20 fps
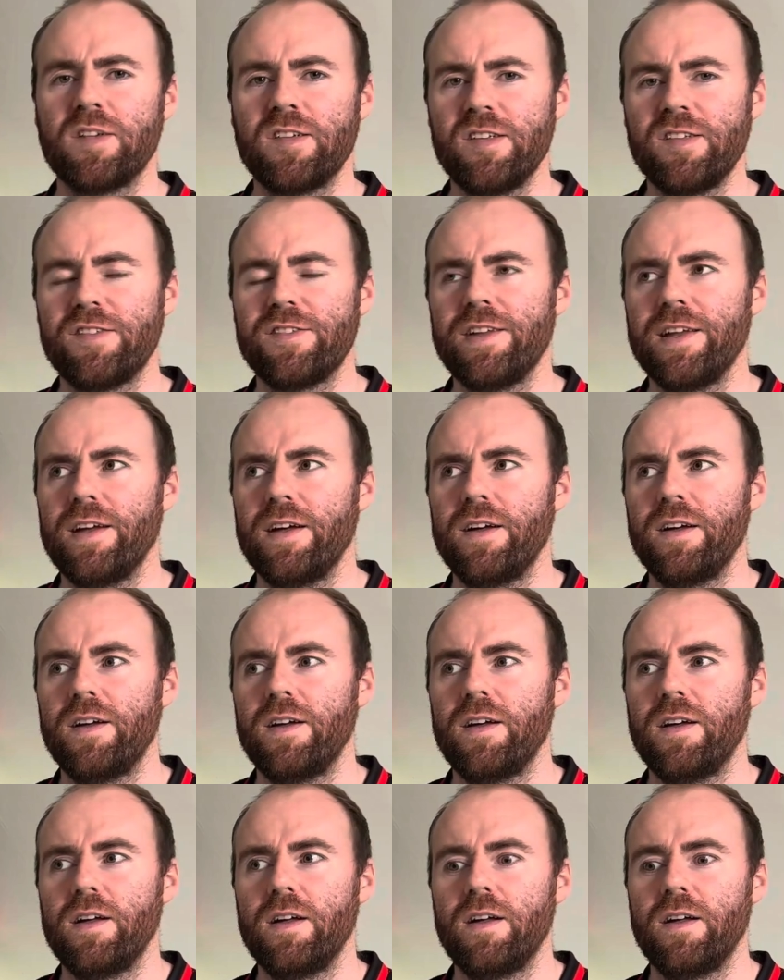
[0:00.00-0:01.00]
is,
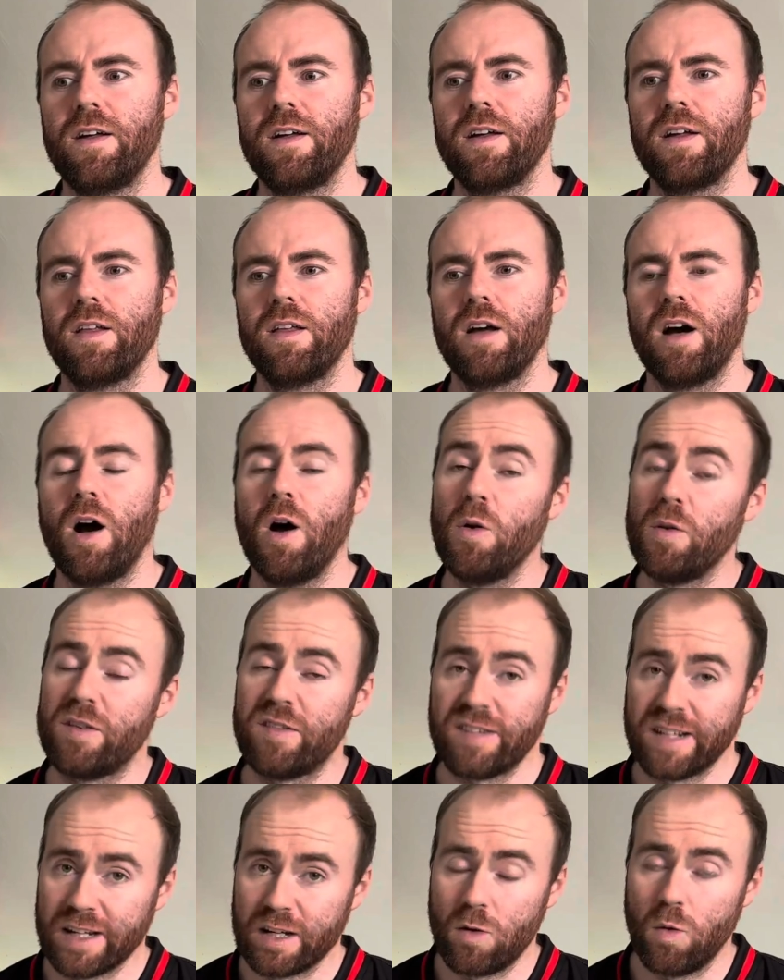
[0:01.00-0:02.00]
I would
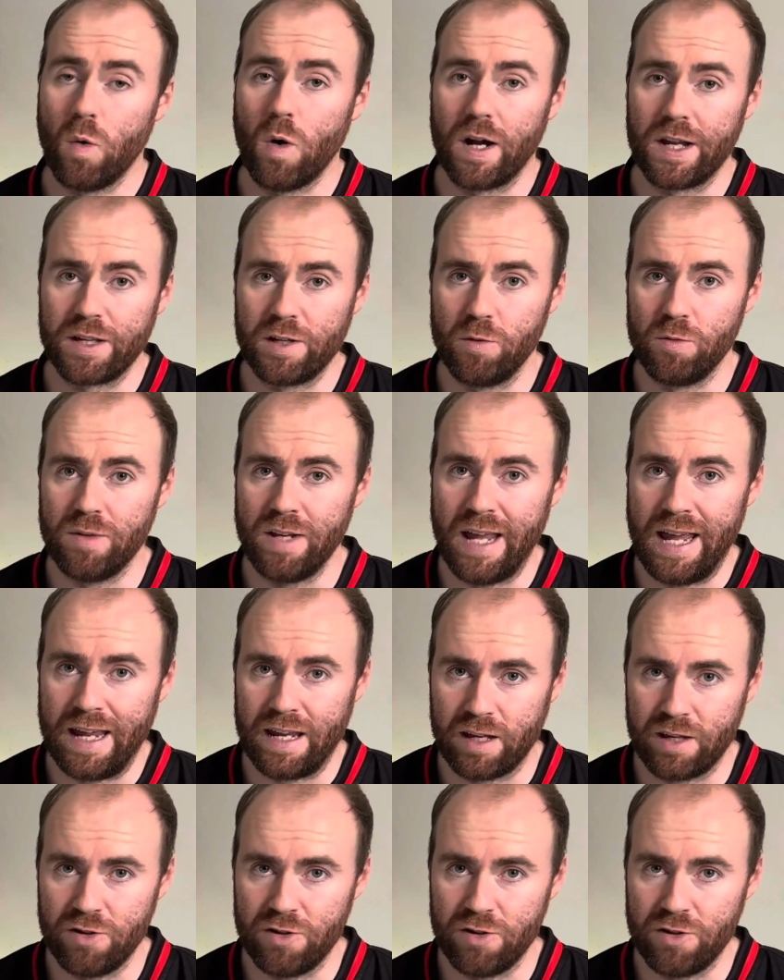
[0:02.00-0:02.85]
say, quite unique.